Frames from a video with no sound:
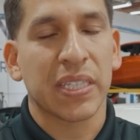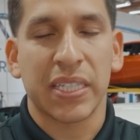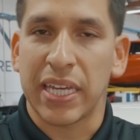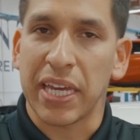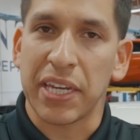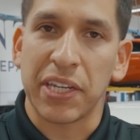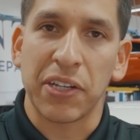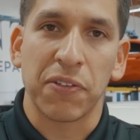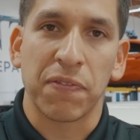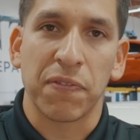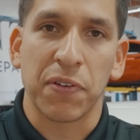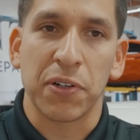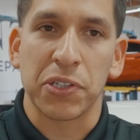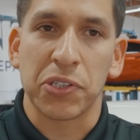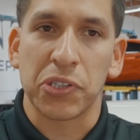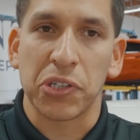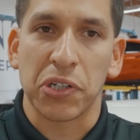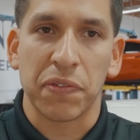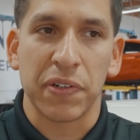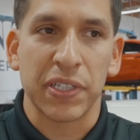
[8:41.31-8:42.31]
getting your
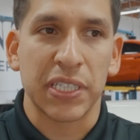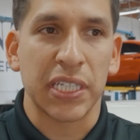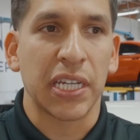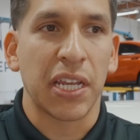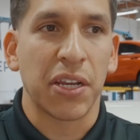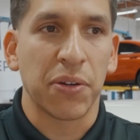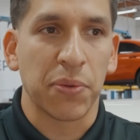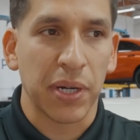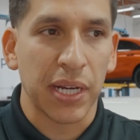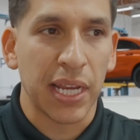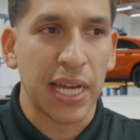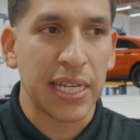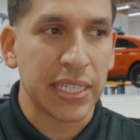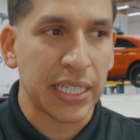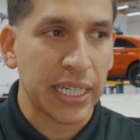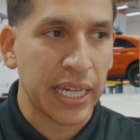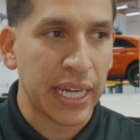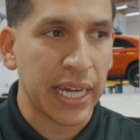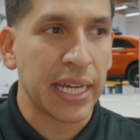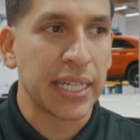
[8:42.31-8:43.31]
first service and then
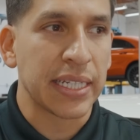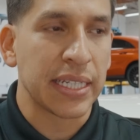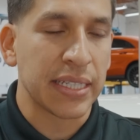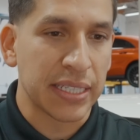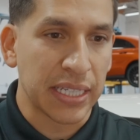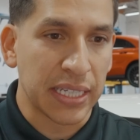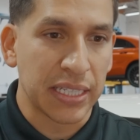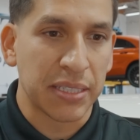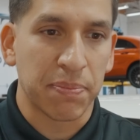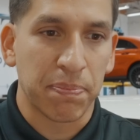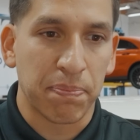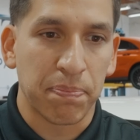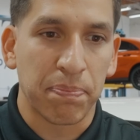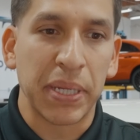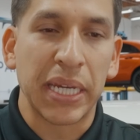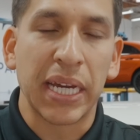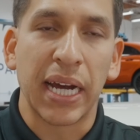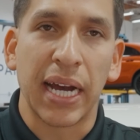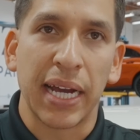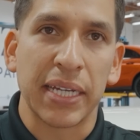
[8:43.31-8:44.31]
realizing, hey, this thing's
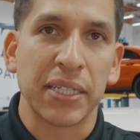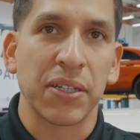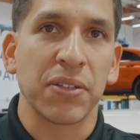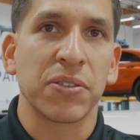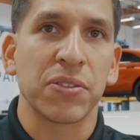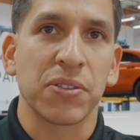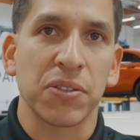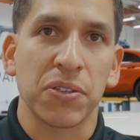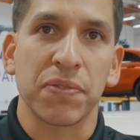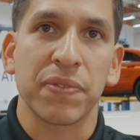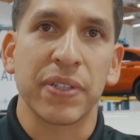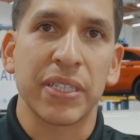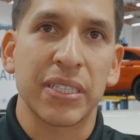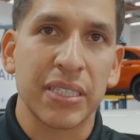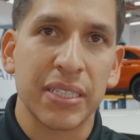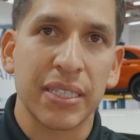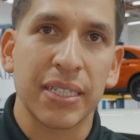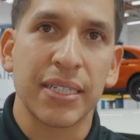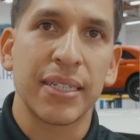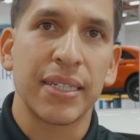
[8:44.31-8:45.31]
behind on
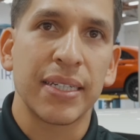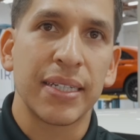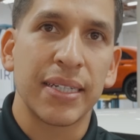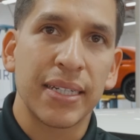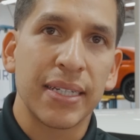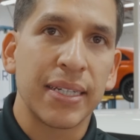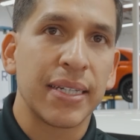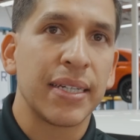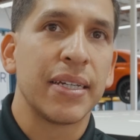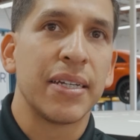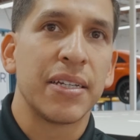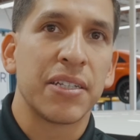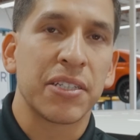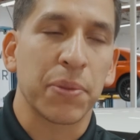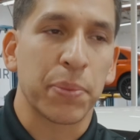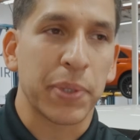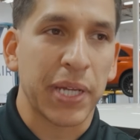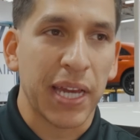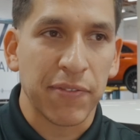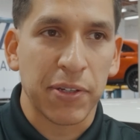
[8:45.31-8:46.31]
service.
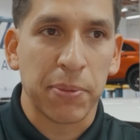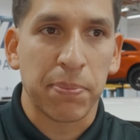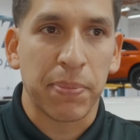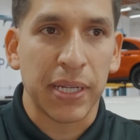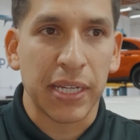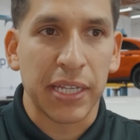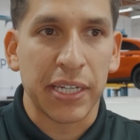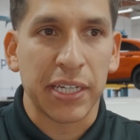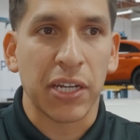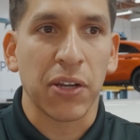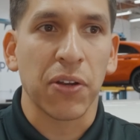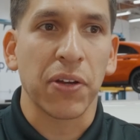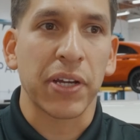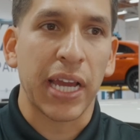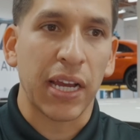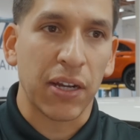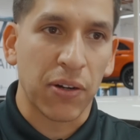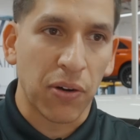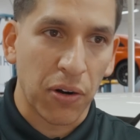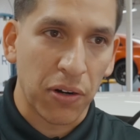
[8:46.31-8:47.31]
So we have the ability to look
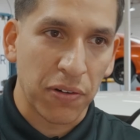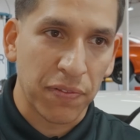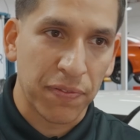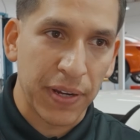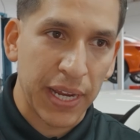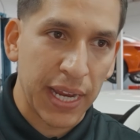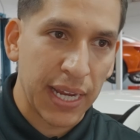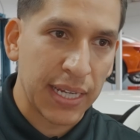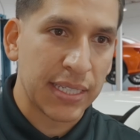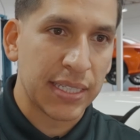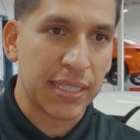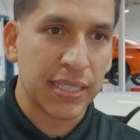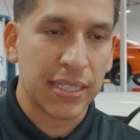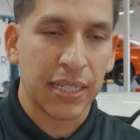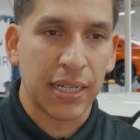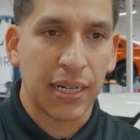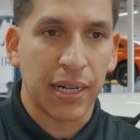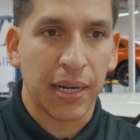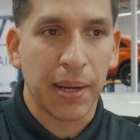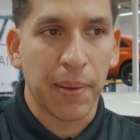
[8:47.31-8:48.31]
at Carfax
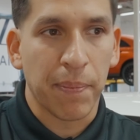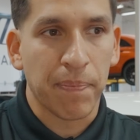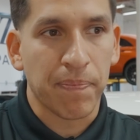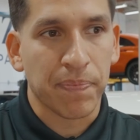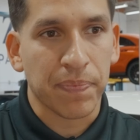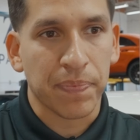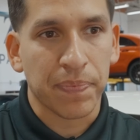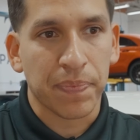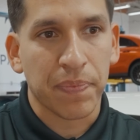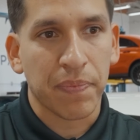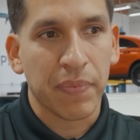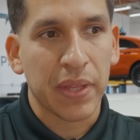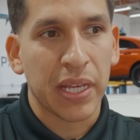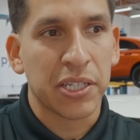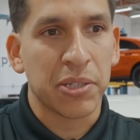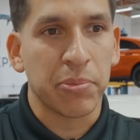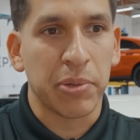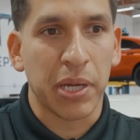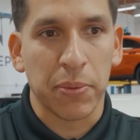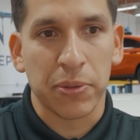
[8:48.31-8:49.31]

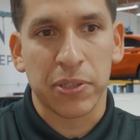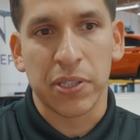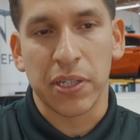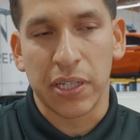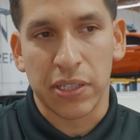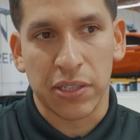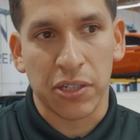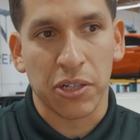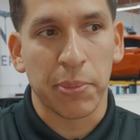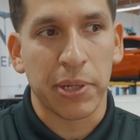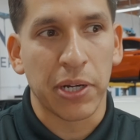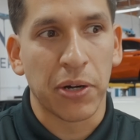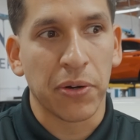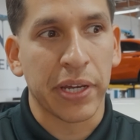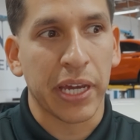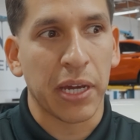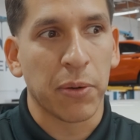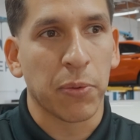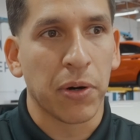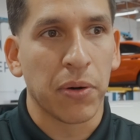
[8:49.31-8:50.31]
to be able to determine,
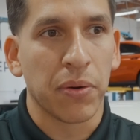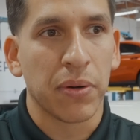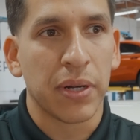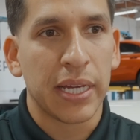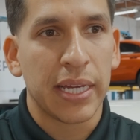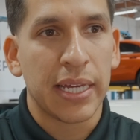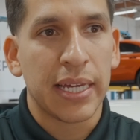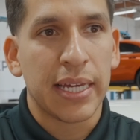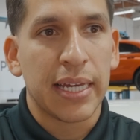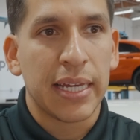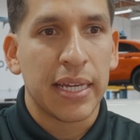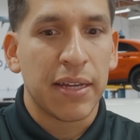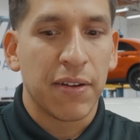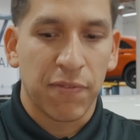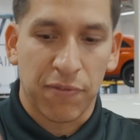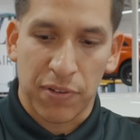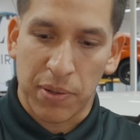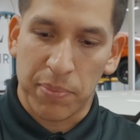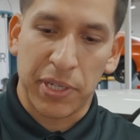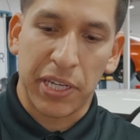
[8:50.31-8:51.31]
okay, well,
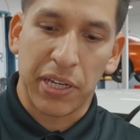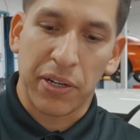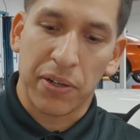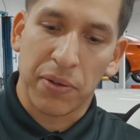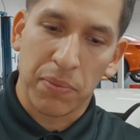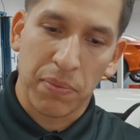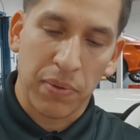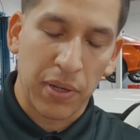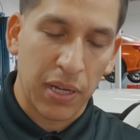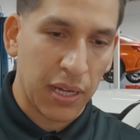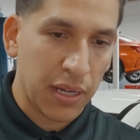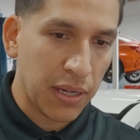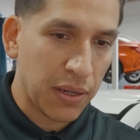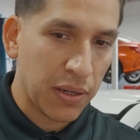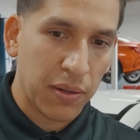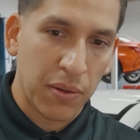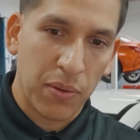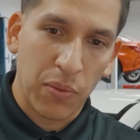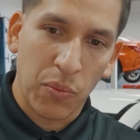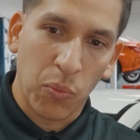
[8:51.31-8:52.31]
from year
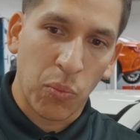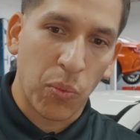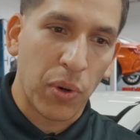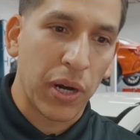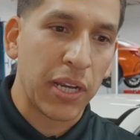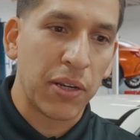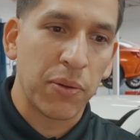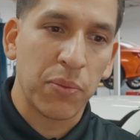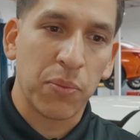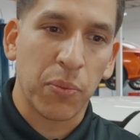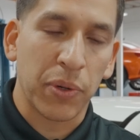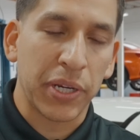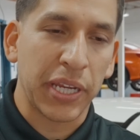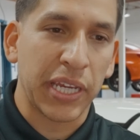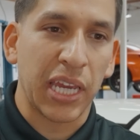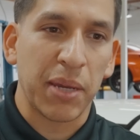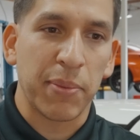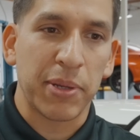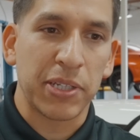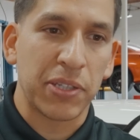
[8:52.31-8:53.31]
one when it
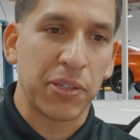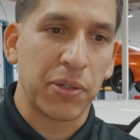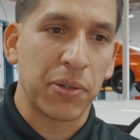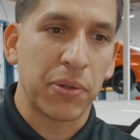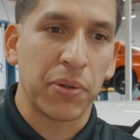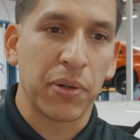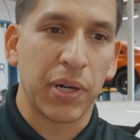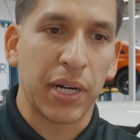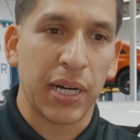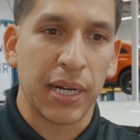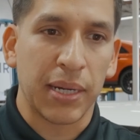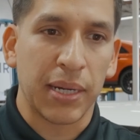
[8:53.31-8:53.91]
came into